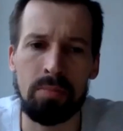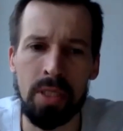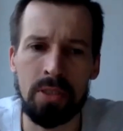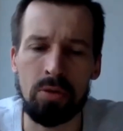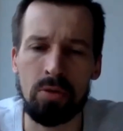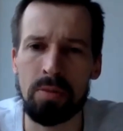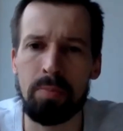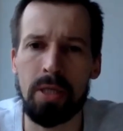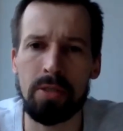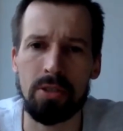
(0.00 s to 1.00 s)
based on the
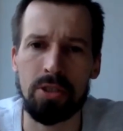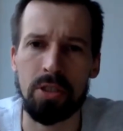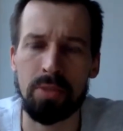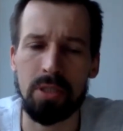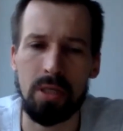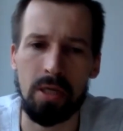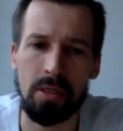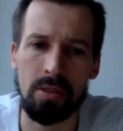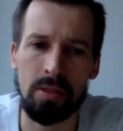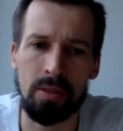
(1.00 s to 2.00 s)
partnerships.
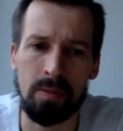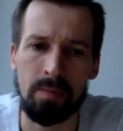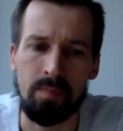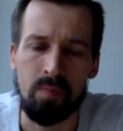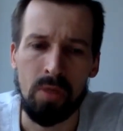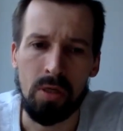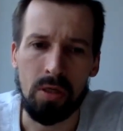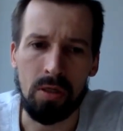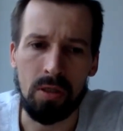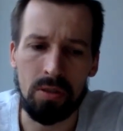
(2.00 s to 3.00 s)
And
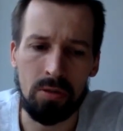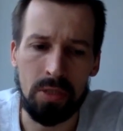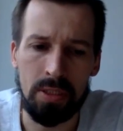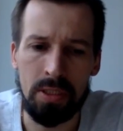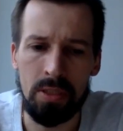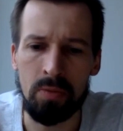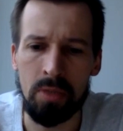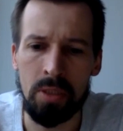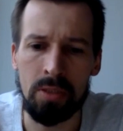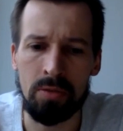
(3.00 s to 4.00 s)
as you can see,
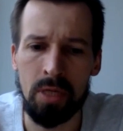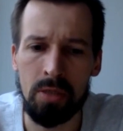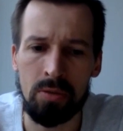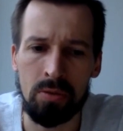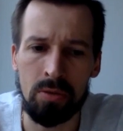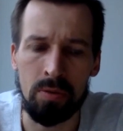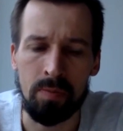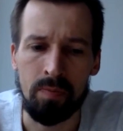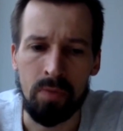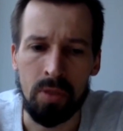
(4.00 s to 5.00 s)
we try to
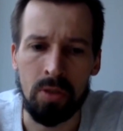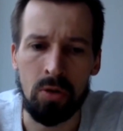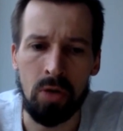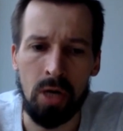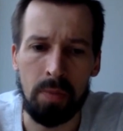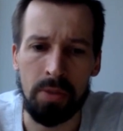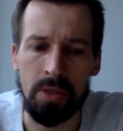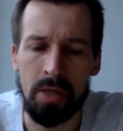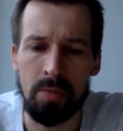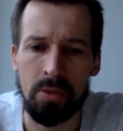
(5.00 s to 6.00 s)
grow up the
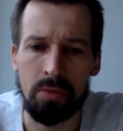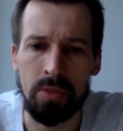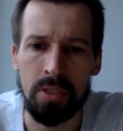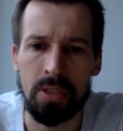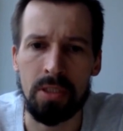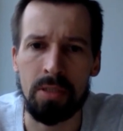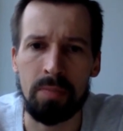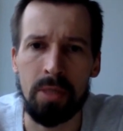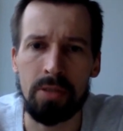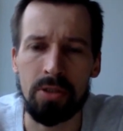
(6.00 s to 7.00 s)
number of these
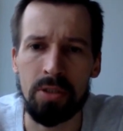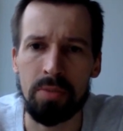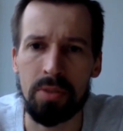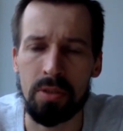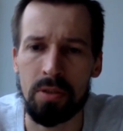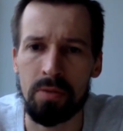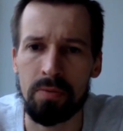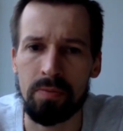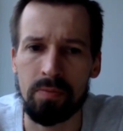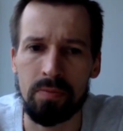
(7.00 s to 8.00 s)
partnerships
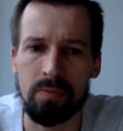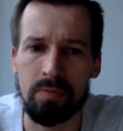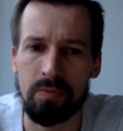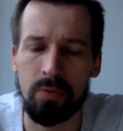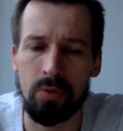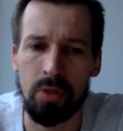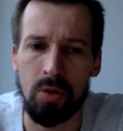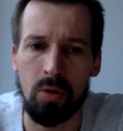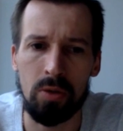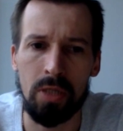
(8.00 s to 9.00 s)
for the
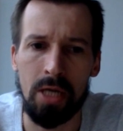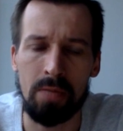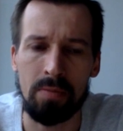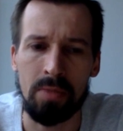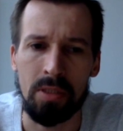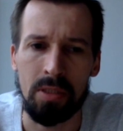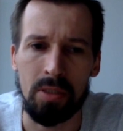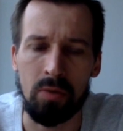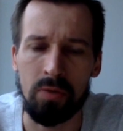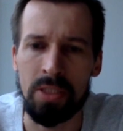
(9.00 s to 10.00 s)
all time
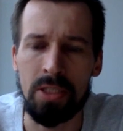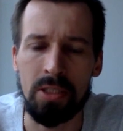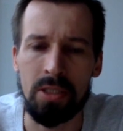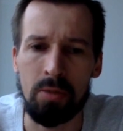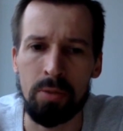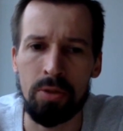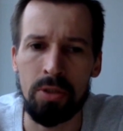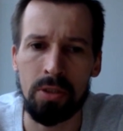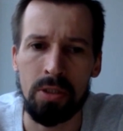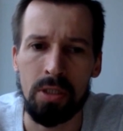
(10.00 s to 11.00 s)
of existing our
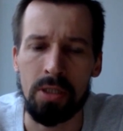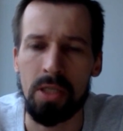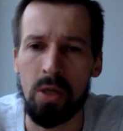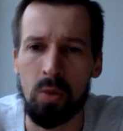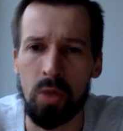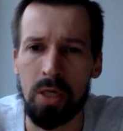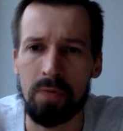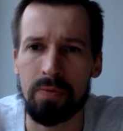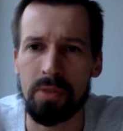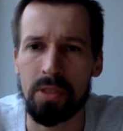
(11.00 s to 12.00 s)
project. Now we
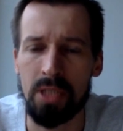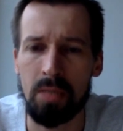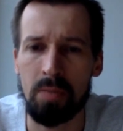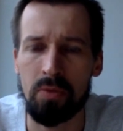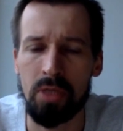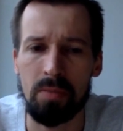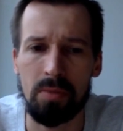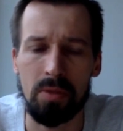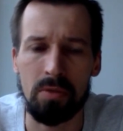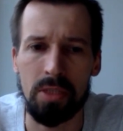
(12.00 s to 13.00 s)
have some of them
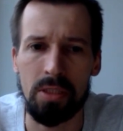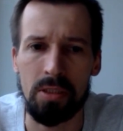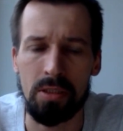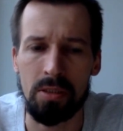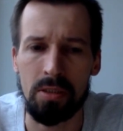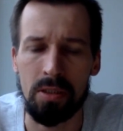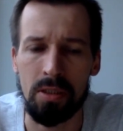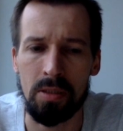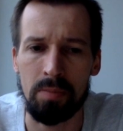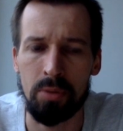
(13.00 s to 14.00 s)
already in the